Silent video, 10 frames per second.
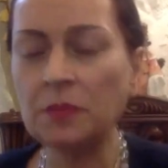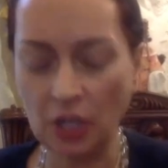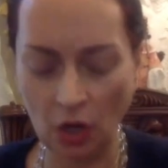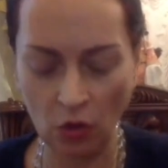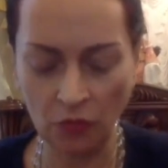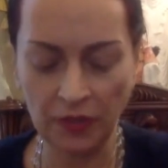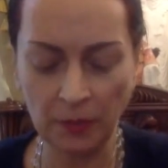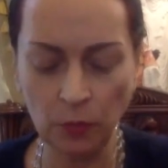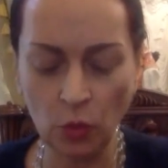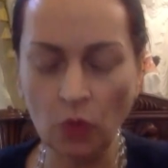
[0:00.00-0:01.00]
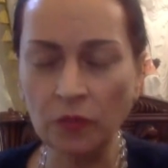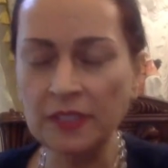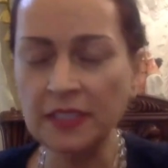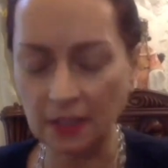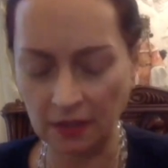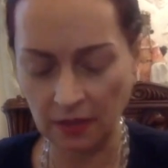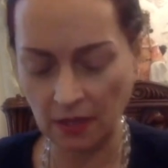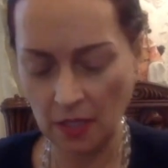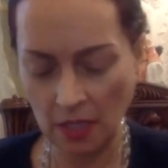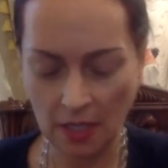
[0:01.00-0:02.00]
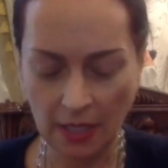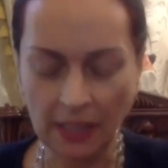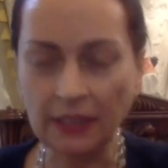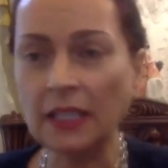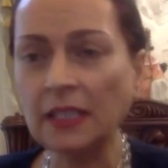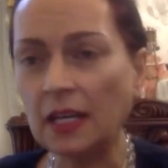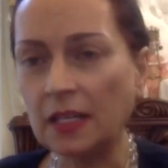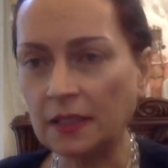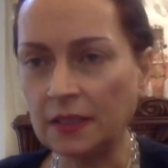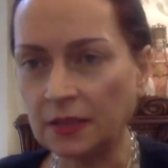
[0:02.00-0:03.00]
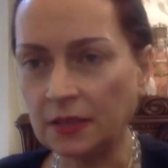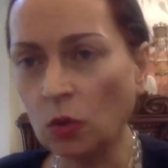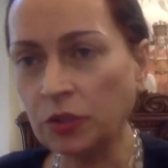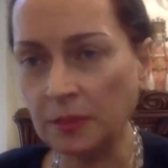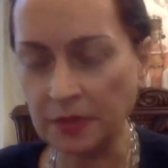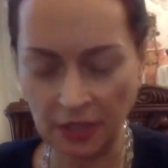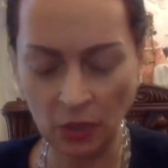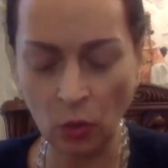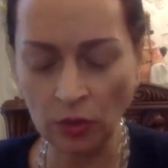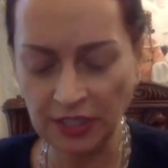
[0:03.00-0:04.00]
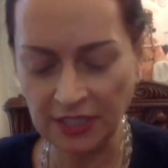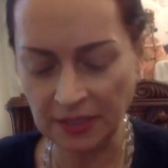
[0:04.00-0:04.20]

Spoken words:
chapter of the book of Ezekiel, in Tanakh, the Old